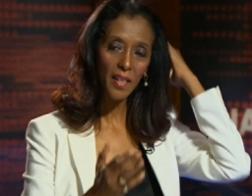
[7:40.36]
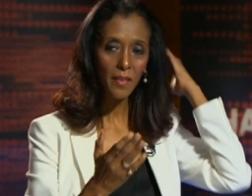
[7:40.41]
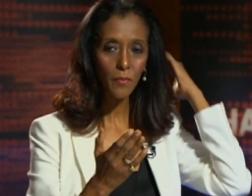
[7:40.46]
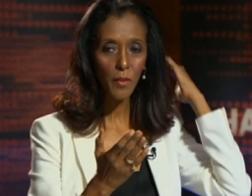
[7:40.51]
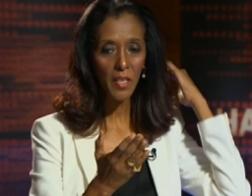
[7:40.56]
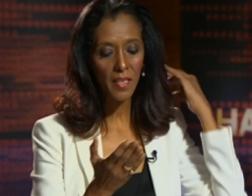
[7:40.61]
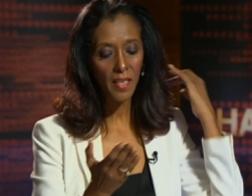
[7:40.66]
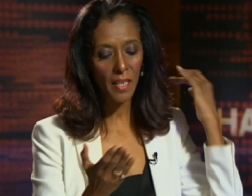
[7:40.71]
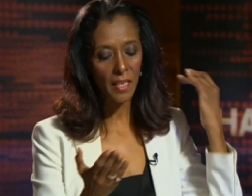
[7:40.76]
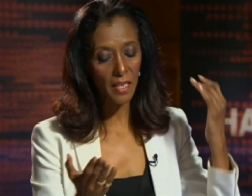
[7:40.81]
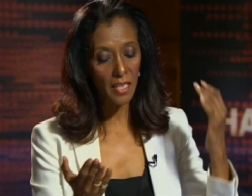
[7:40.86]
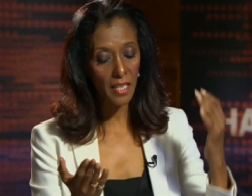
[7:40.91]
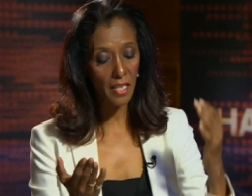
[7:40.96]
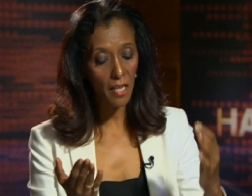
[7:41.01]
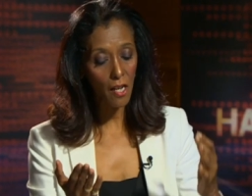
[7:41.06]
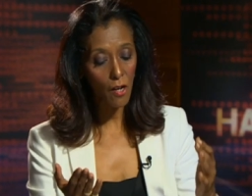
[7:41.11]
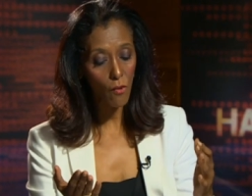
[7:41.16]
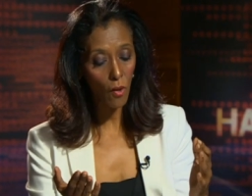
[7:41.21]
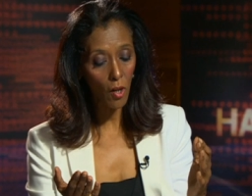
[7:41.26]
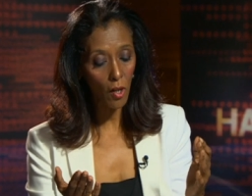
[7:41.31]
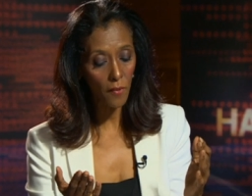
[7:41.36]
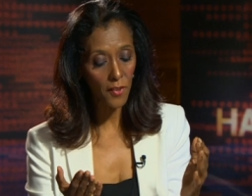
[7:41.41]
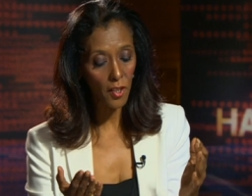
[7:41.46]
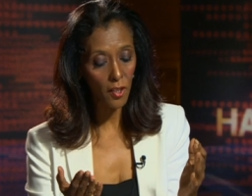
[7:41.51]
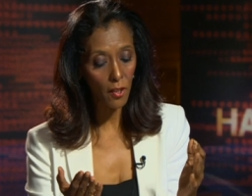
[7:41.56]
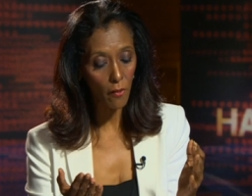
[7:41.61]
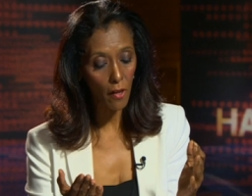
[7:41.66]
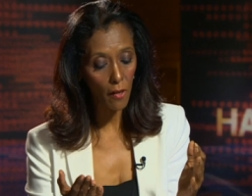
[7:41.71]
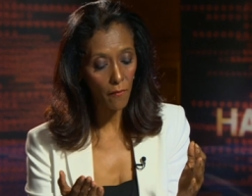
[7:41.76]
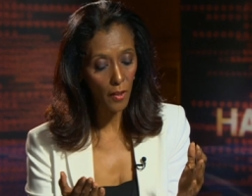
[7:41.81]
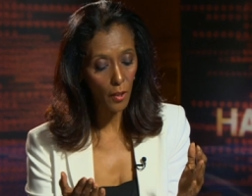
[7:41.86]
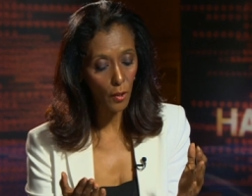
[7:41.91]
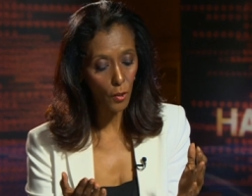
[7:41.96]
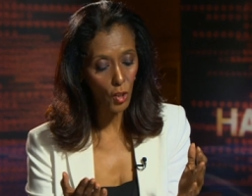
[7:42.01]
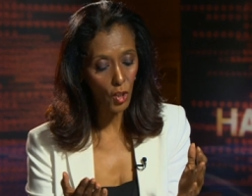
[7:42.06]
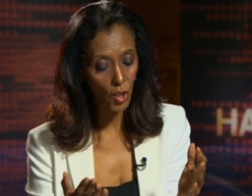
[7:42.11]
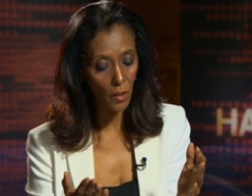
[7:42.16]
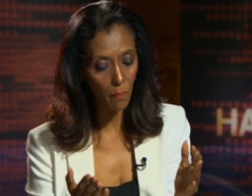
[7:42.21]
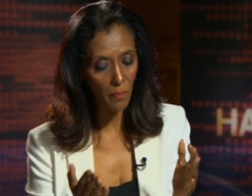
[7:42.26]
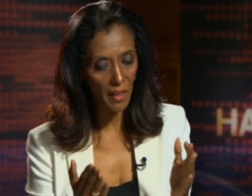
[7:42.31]
as we said, a year after the
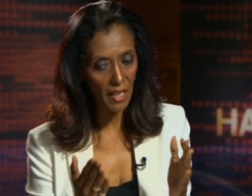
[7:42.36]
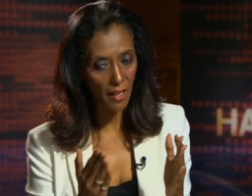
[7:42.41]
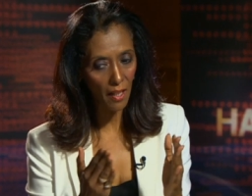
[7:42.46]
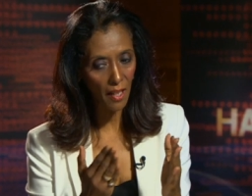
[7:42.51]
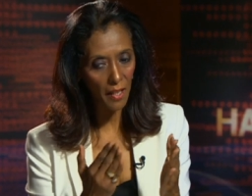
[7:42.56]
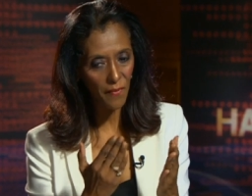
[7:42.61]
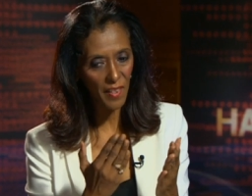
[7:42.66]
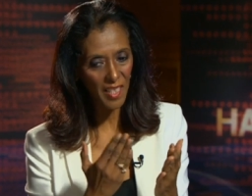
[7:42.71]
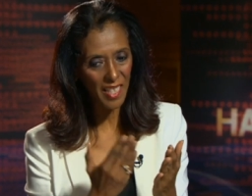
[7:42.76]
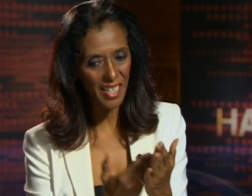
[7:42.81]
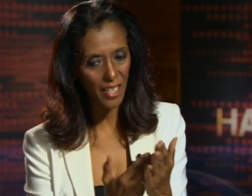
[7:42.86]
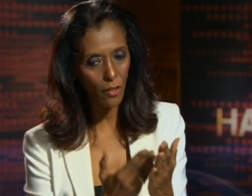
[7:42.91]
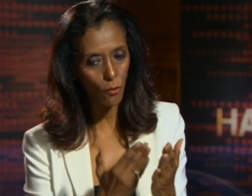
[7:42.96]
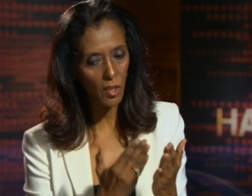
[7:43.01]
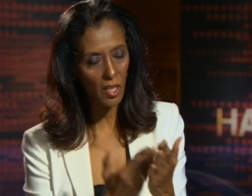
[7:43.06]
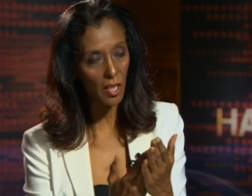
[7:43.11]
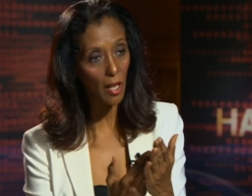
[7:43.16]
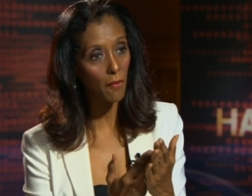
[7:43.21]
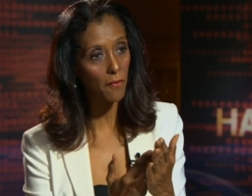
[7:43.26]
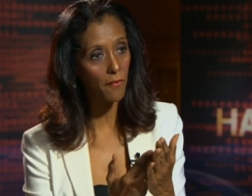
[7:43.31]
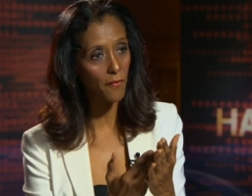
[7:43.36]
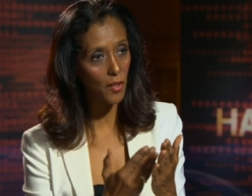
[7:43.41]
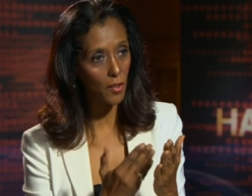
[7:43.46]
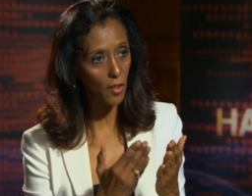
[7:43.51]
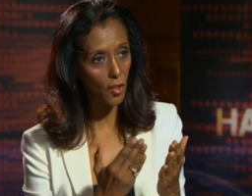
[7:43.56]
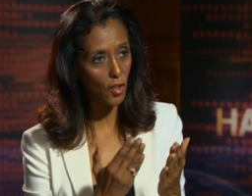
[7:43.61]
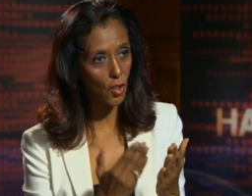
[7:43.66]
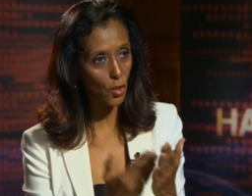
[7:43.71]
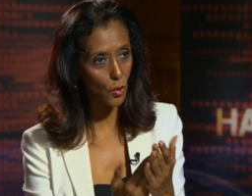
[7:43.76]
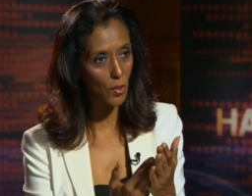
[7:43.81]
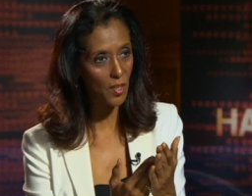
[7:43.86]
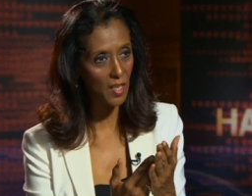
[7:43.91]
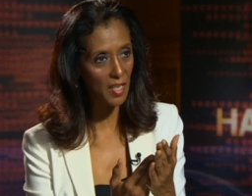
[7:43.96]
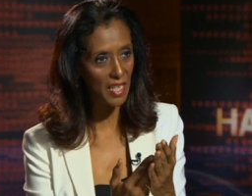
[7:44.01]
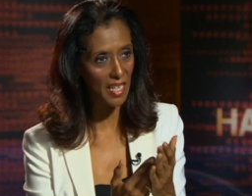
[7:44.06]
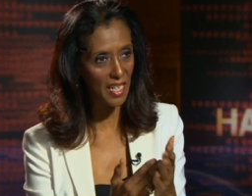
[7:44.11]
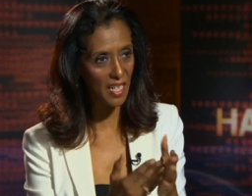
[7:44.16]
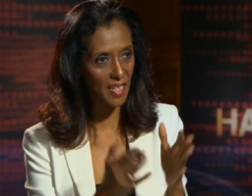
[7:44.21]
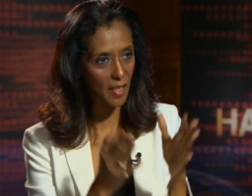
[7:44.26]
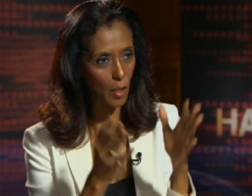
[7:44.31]
revolution, but life is still tough for the
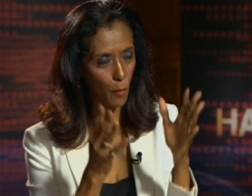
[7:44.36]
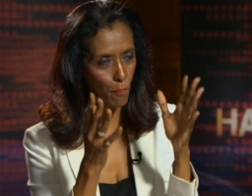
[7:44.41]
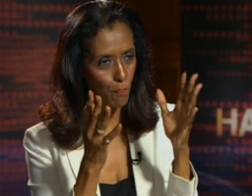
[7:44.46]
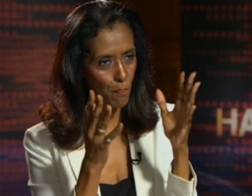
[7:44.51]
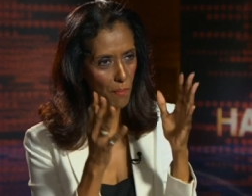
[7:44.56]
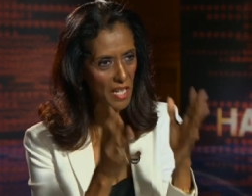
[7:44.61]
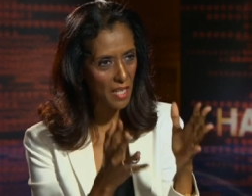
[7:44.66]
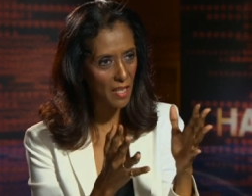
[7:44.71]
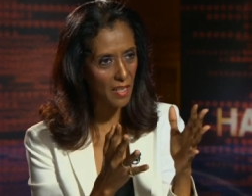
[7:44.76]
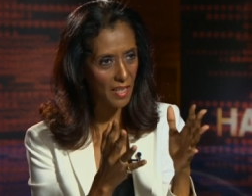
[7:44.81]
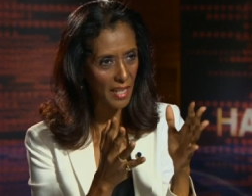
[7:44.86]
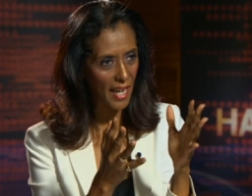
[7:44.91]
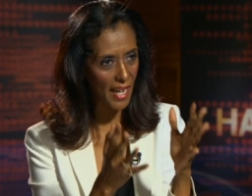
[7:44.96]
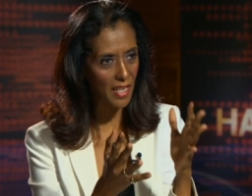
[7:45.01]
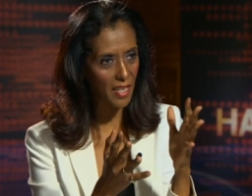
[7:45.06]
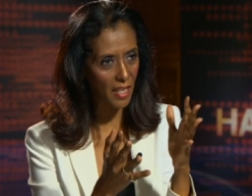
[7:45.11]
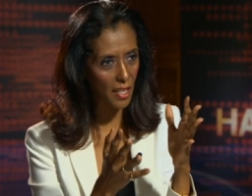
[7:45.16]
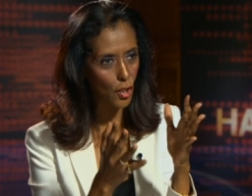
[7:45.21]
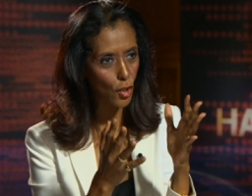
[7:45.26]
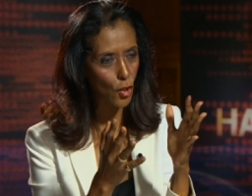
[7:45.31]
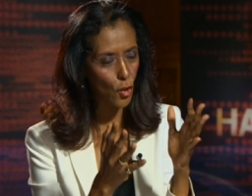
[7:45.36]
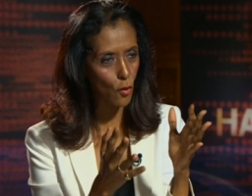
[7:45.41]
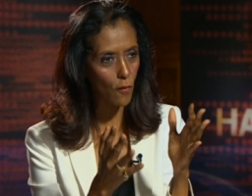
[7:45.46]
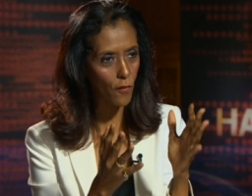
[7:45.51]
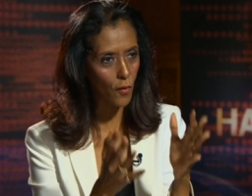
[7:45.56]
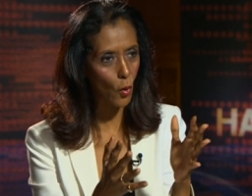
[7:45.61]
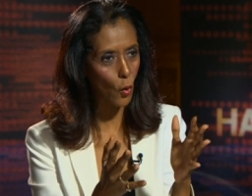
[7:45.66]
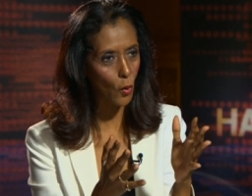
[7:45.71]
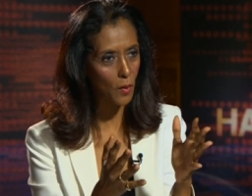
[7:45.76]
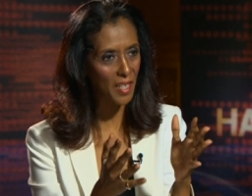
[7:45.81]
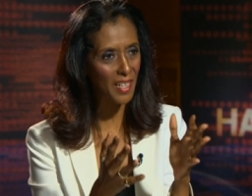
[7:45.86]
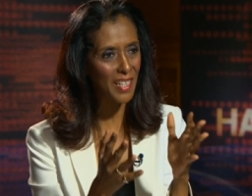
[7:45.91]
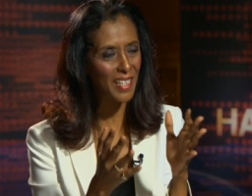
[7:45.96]
Sudanese. The biggest headache you've got